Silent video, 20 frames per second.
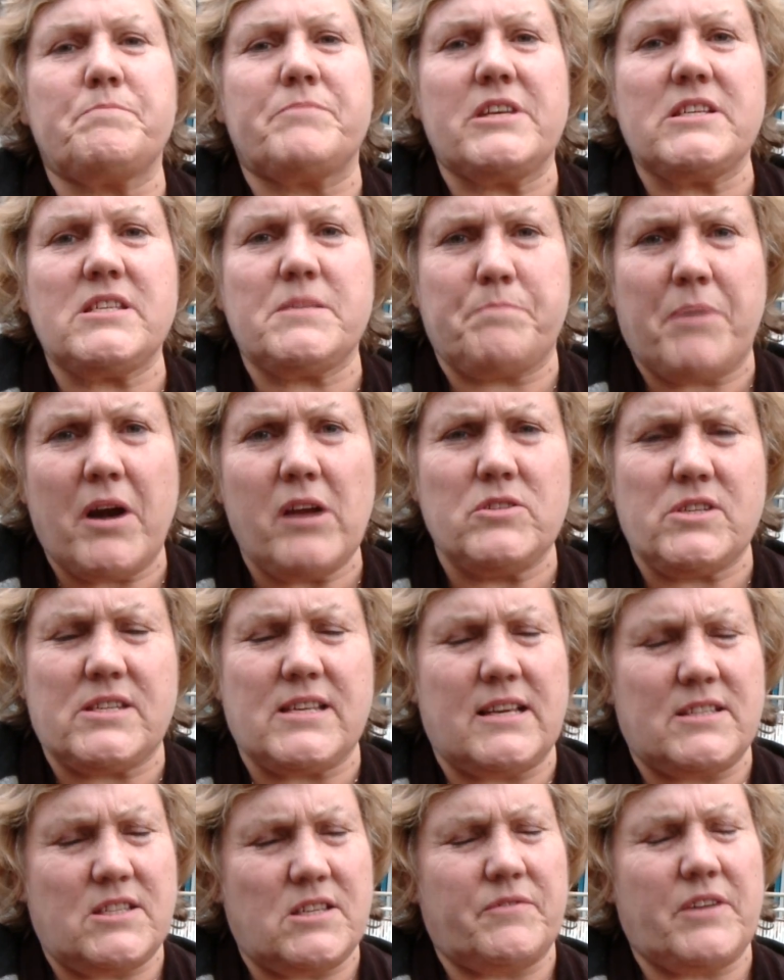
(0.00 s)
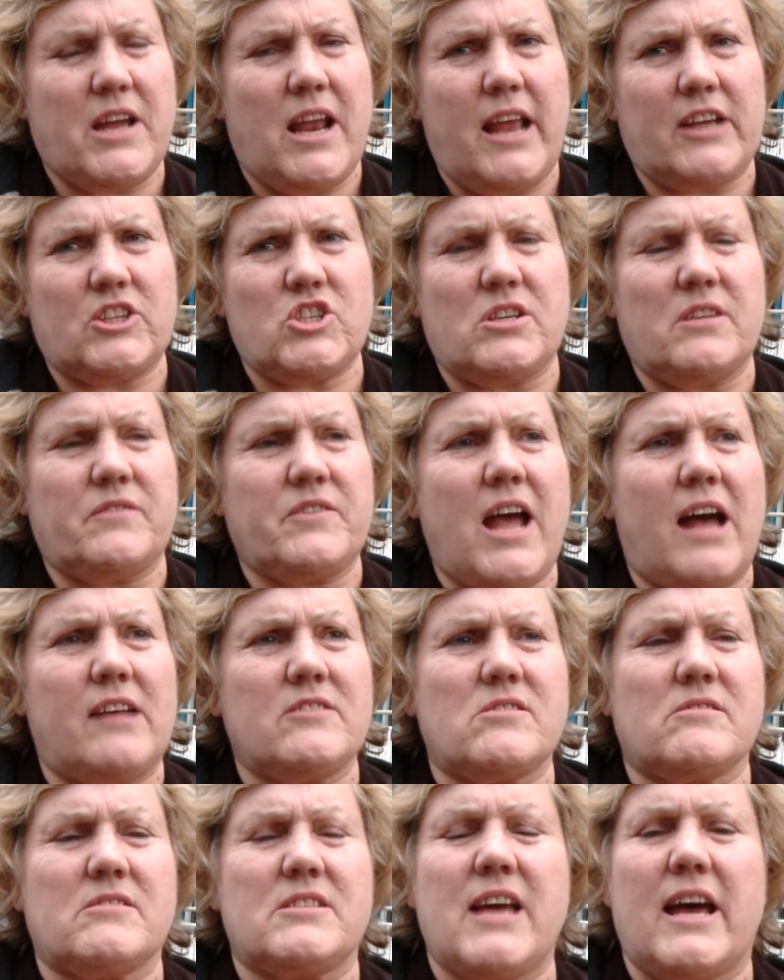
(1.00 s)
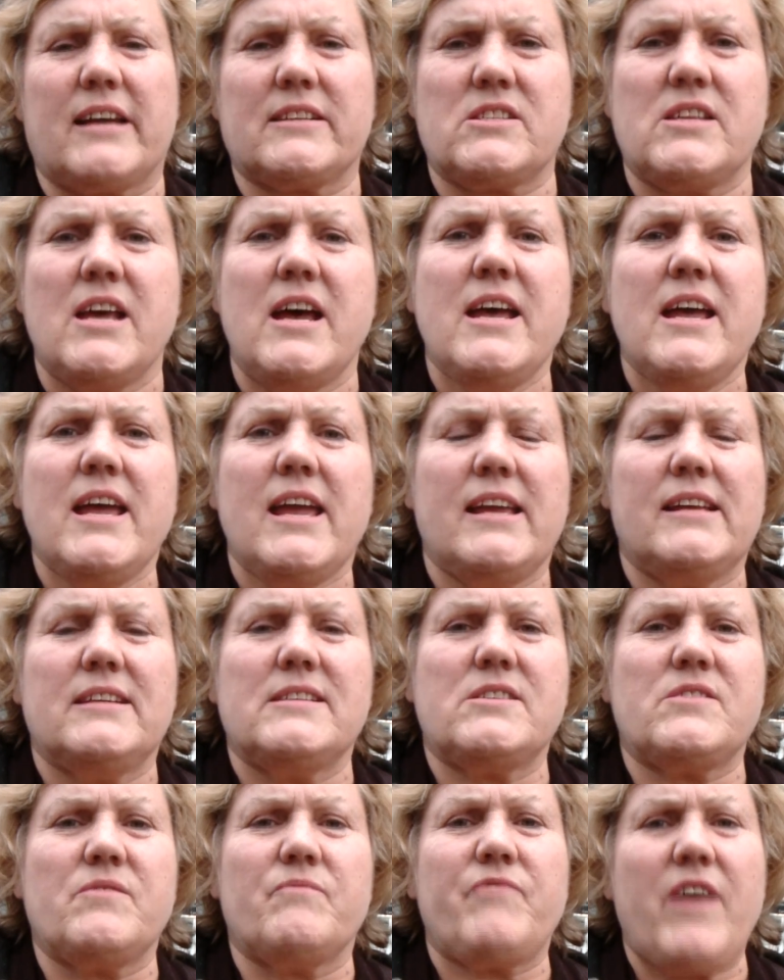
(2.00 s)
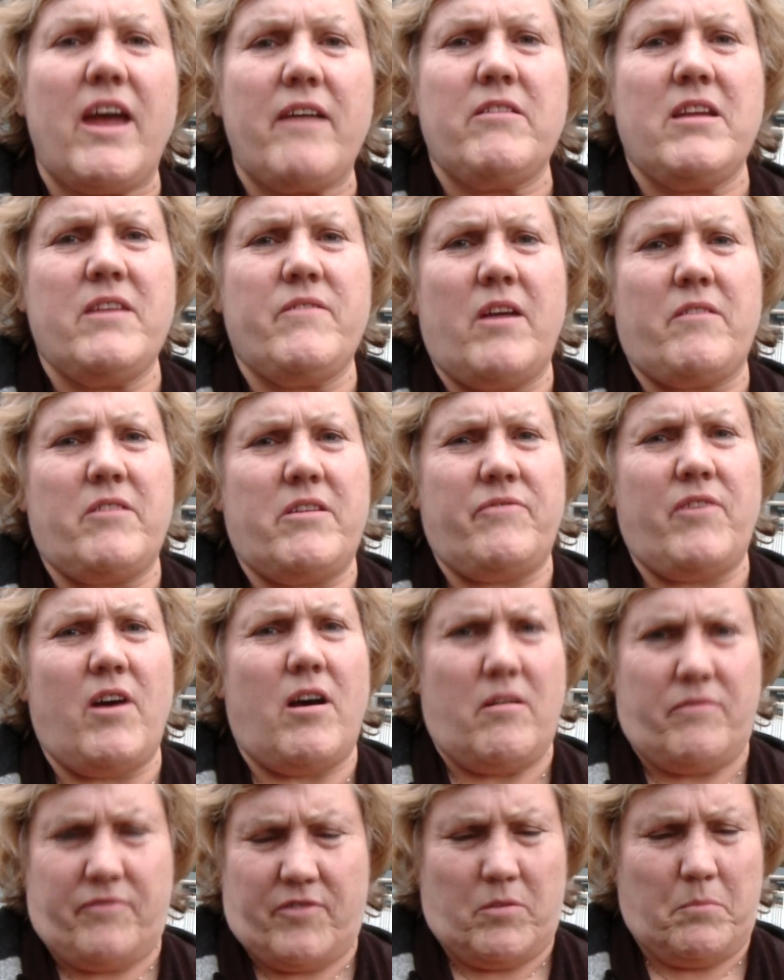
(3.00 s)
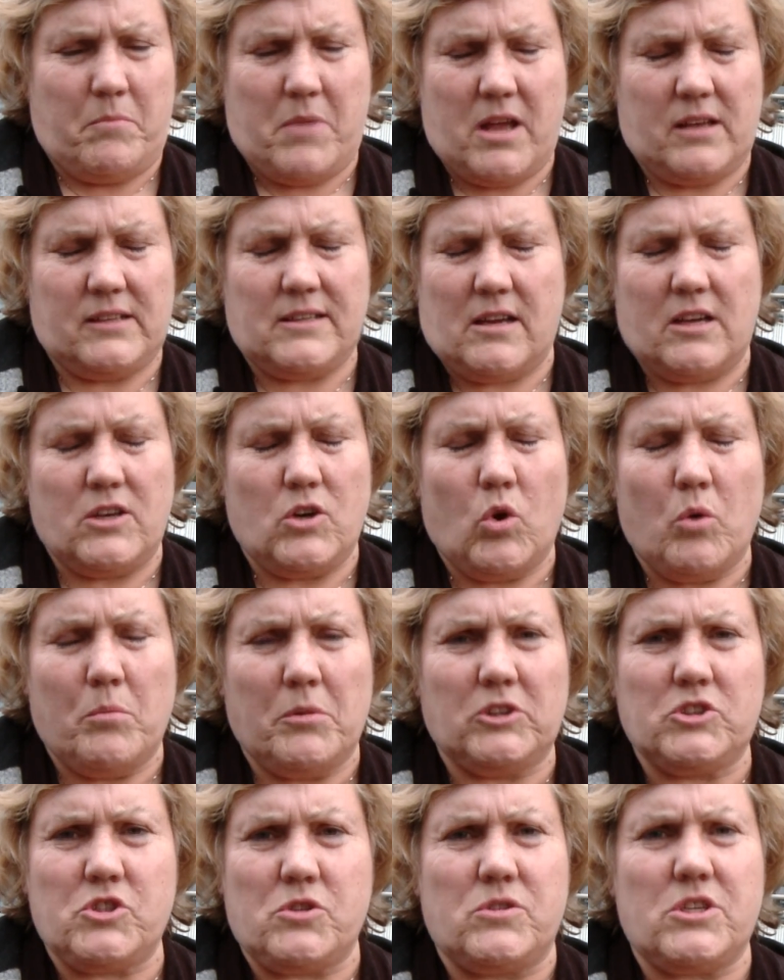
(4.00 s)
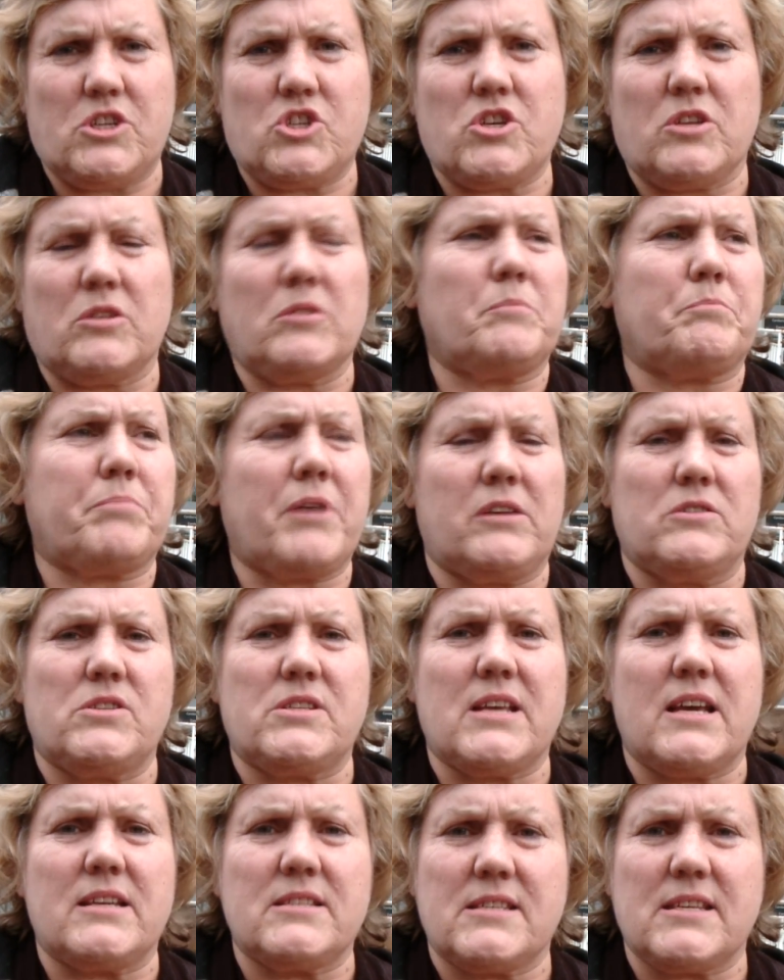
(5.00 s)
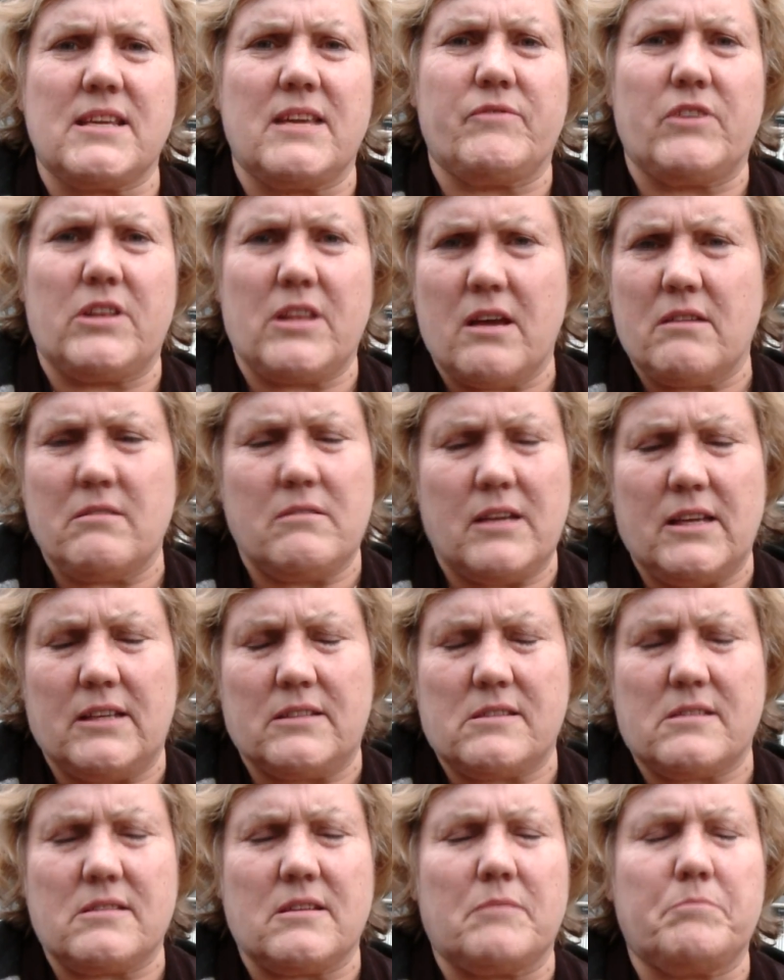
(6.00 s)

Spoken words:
This process of collection of council tax is very, very far from a normal judicial process, even though it